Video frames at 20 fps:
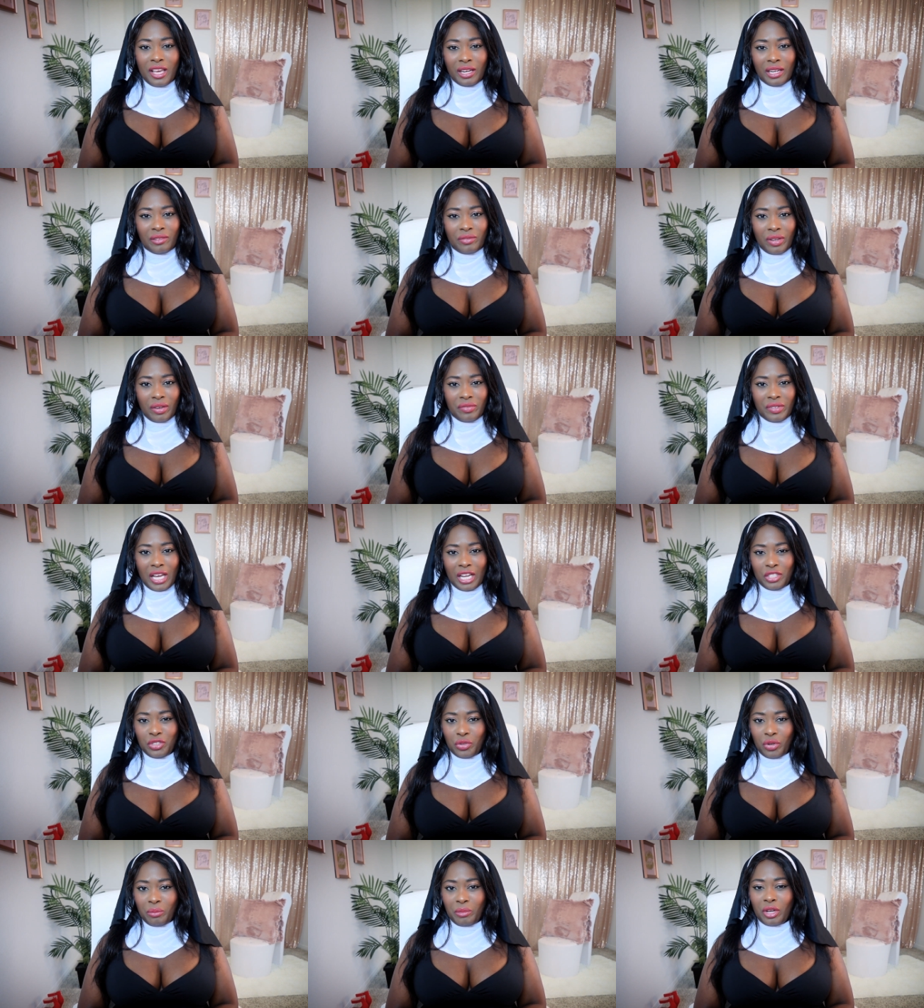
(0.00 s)
Now, if you have not
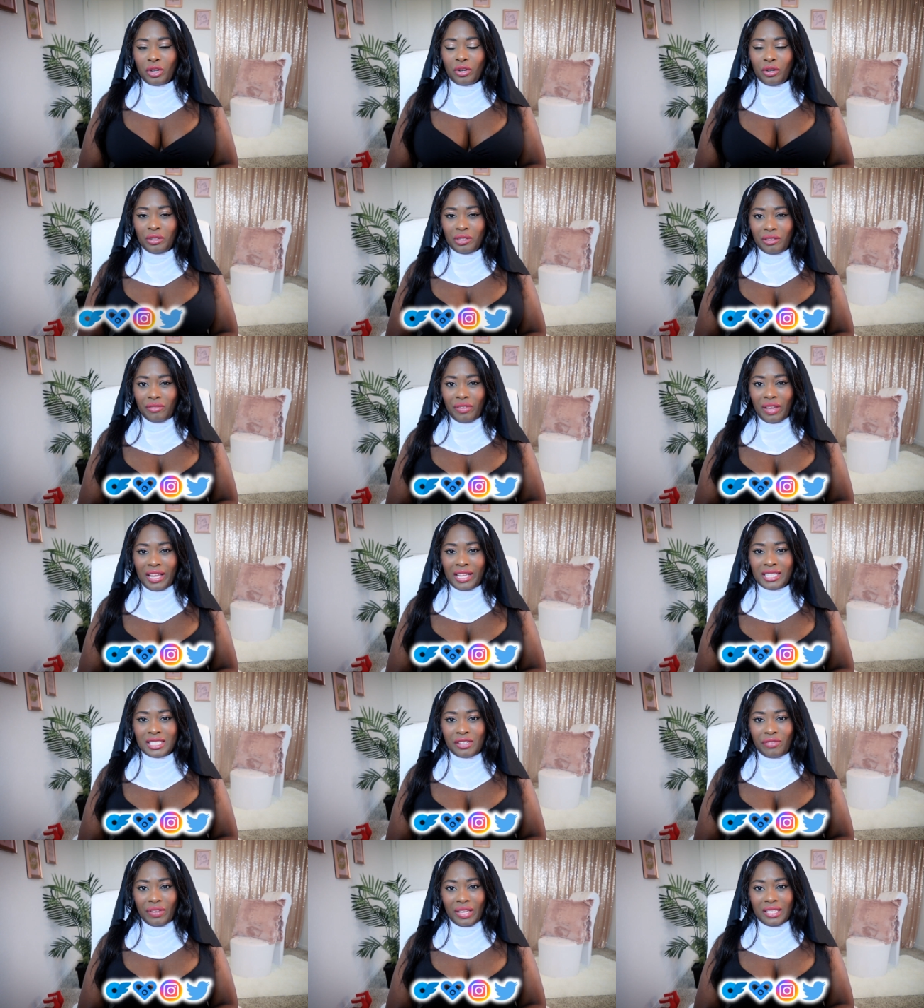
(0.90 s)
joined me on
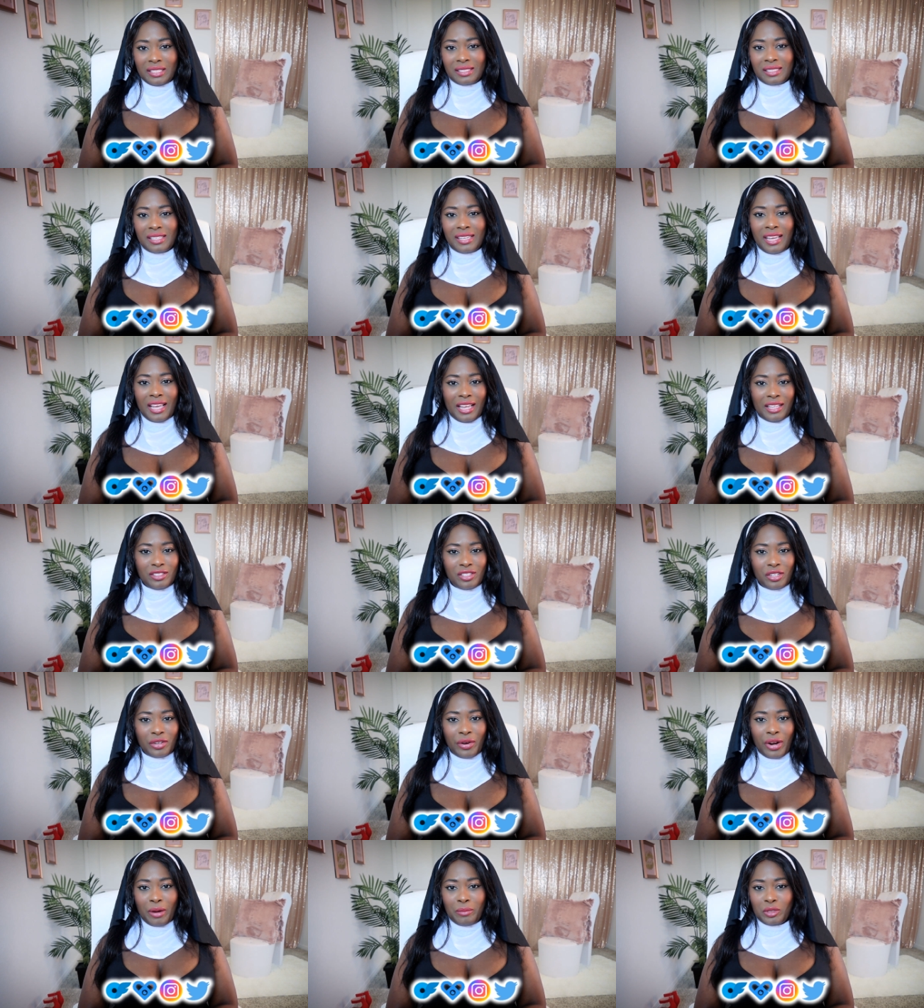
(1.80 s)
OnlyFans, Fansly,
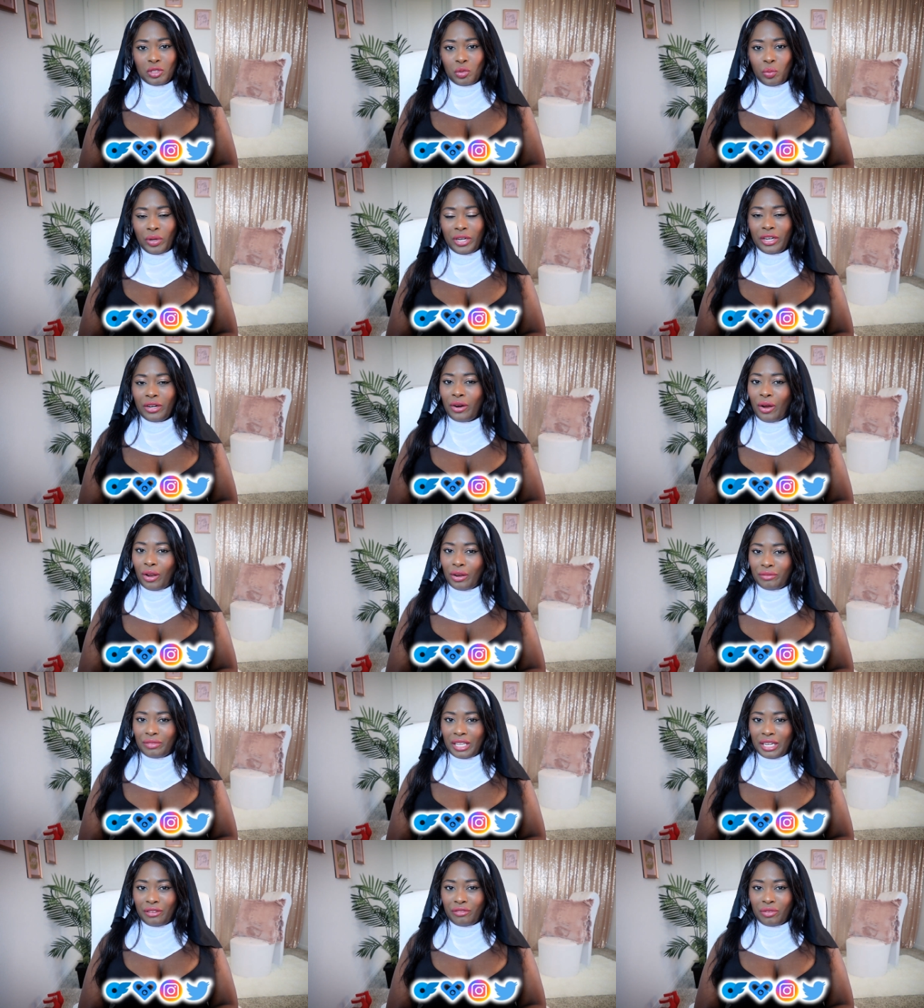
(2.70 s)
Instagram, or Twitter, all of
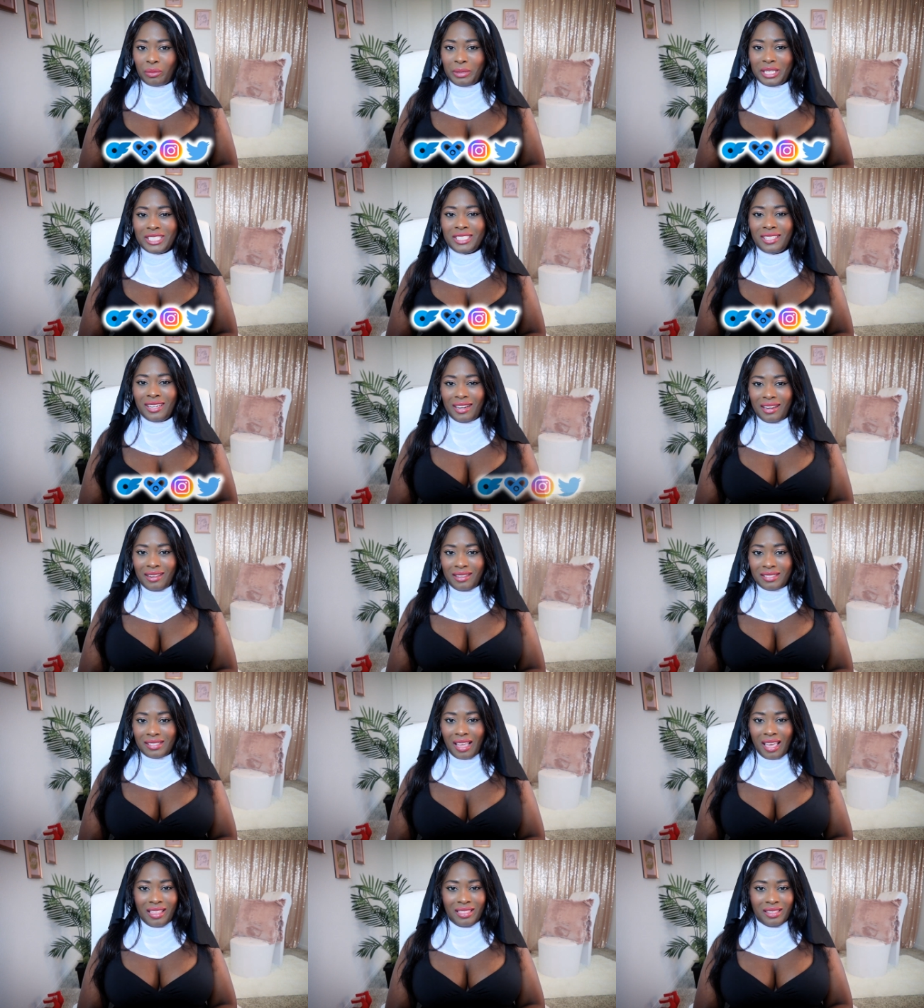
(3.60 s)
that information is
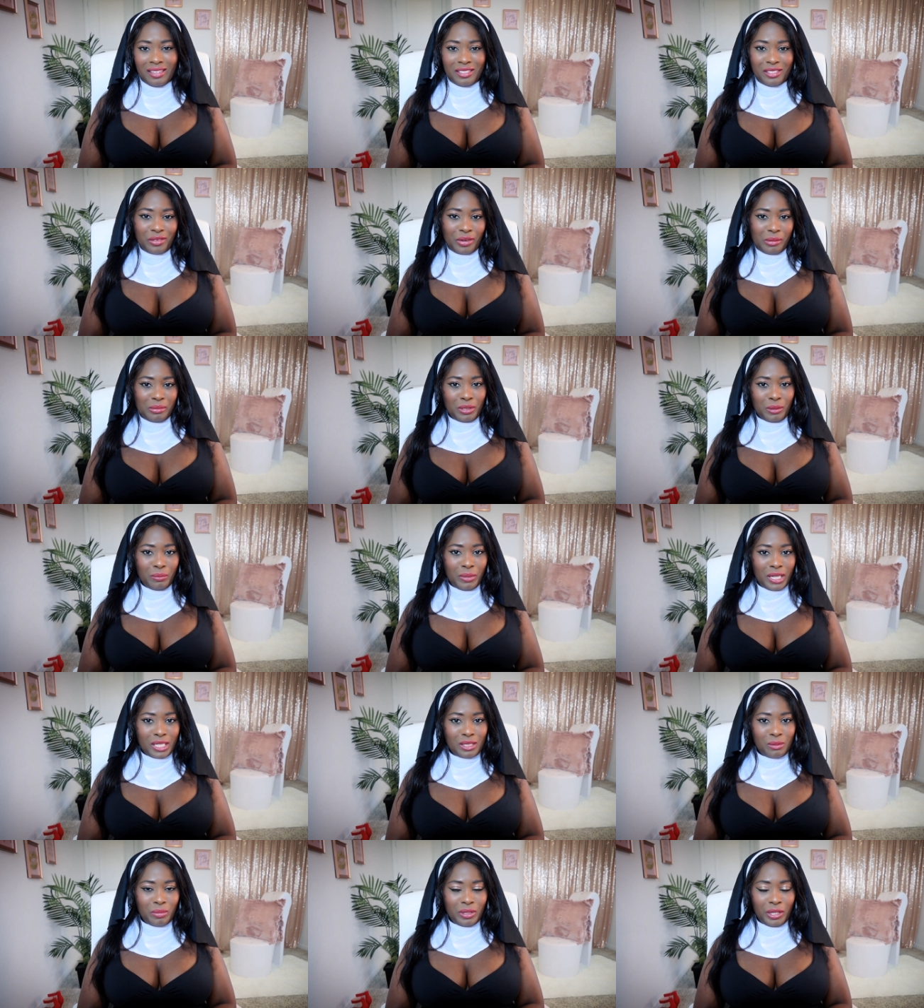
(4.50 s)
in the description
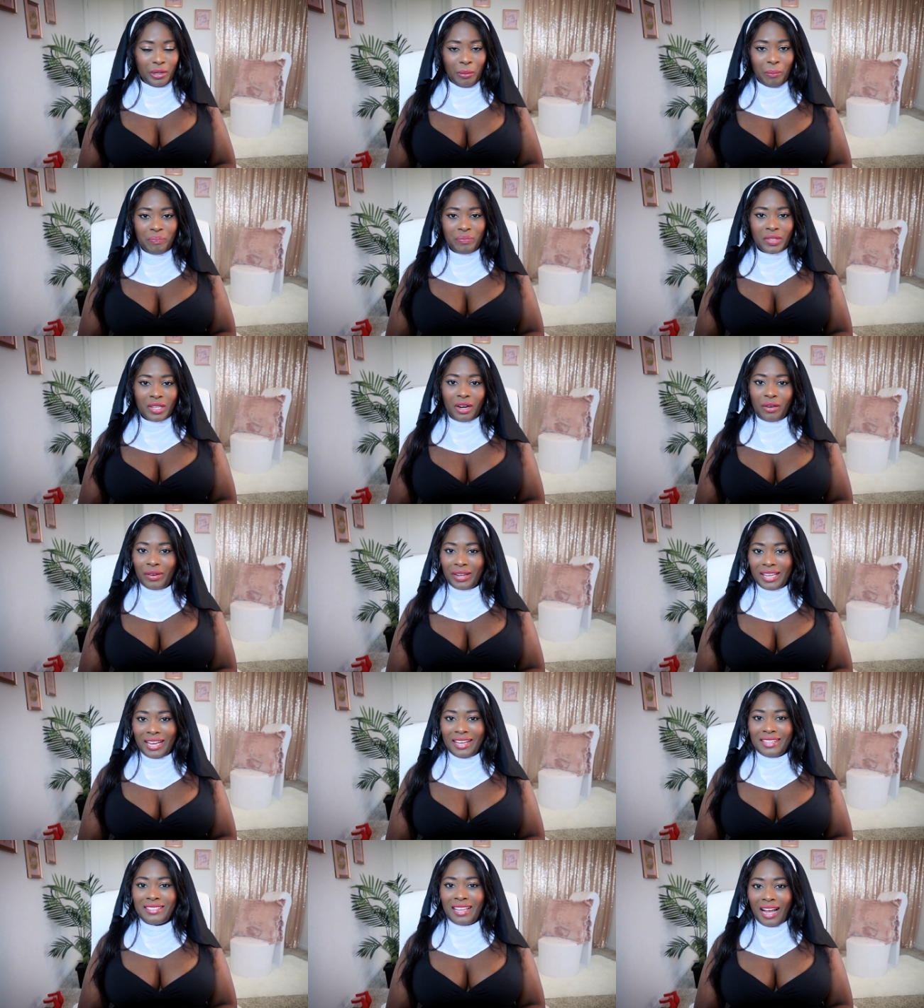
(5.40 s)
box below. All right,
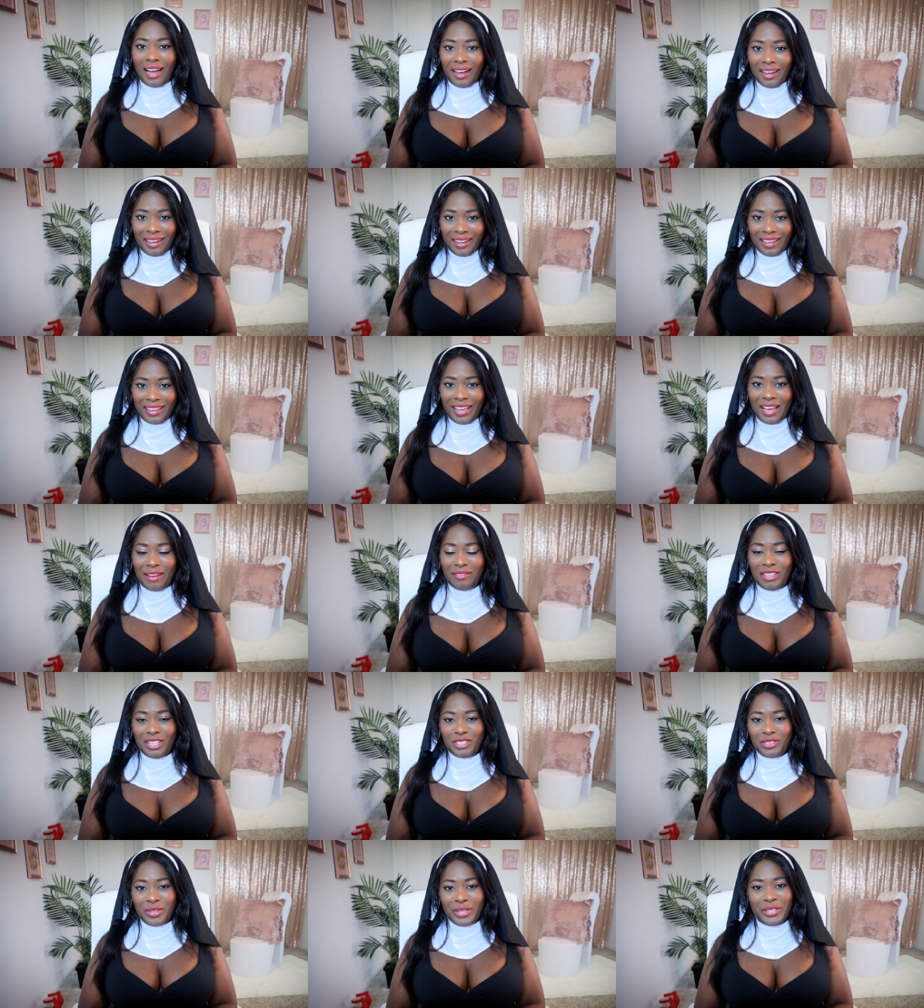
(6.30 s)
guys, I have
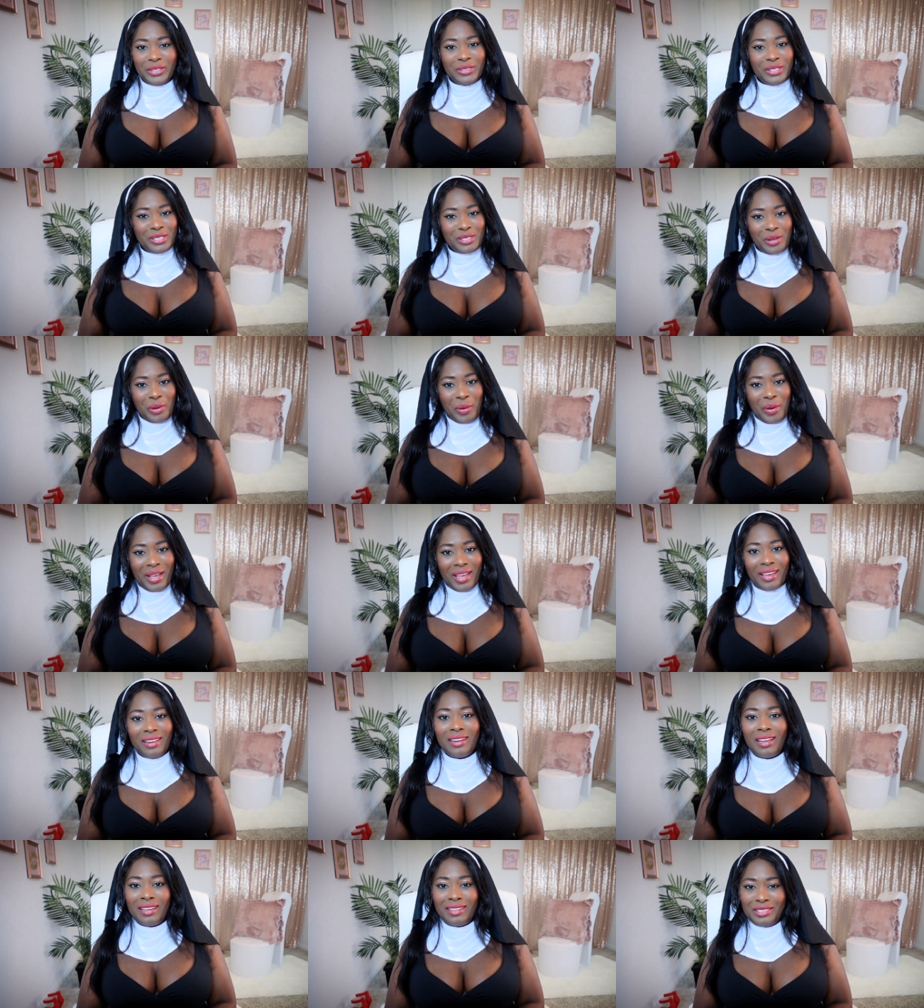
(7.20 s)
that trailer. Let's go
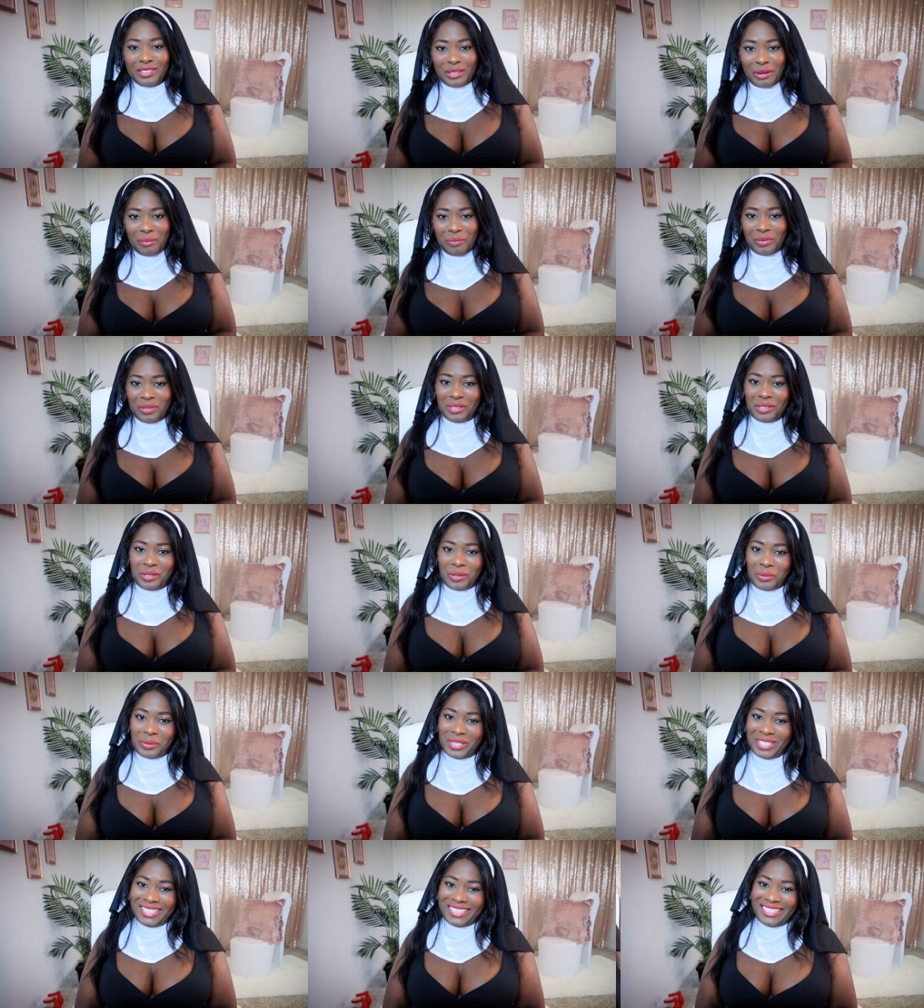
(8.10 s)
ahead and jump into it.